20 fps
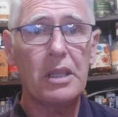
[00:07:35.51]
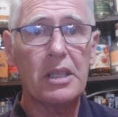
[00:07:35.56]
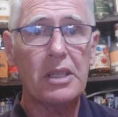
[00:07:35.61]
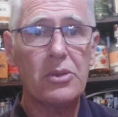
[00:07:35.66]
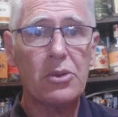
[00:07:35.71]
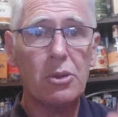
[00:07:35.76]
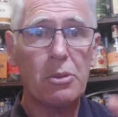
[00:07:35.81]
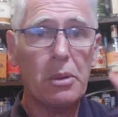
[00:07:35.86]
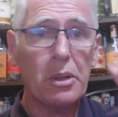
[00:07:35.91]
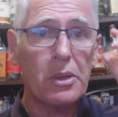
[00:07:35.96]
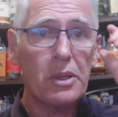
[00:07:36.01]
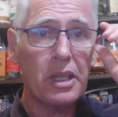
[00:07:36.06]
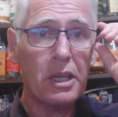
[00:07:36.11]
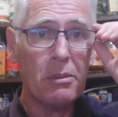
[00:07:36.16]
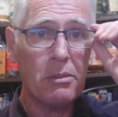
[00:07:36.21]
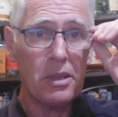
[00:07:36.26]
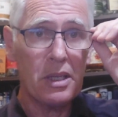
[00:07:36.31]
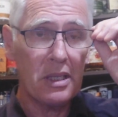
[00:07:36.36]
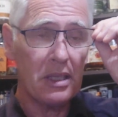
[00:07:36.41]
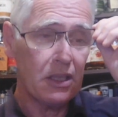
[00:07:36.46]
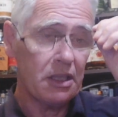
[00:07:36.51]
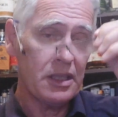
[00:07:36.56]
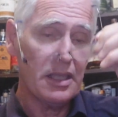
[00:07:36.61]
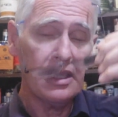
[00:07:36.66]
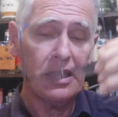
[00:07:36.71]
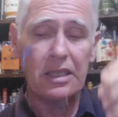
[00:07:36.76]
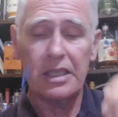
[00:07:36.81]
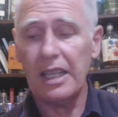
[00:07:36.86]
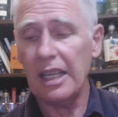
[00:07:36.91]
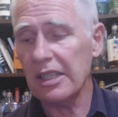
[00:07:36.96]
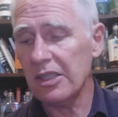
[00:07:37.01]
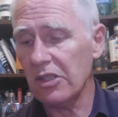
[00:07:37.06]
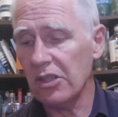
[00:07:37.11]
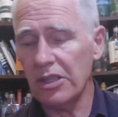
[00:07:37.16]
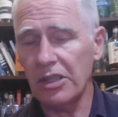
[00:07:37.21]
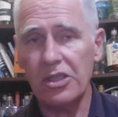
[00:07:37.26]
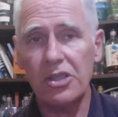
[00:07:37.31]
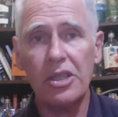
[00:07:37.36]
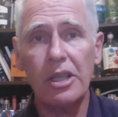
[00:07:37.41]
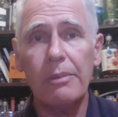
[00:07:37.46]
the strawberry gum that is
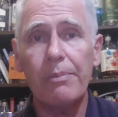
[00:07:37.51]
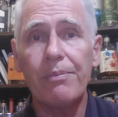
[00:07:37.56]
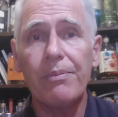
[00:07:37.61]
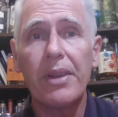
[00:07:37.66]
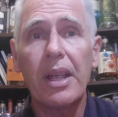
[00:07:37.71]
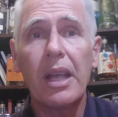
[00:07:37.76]
outside the shed.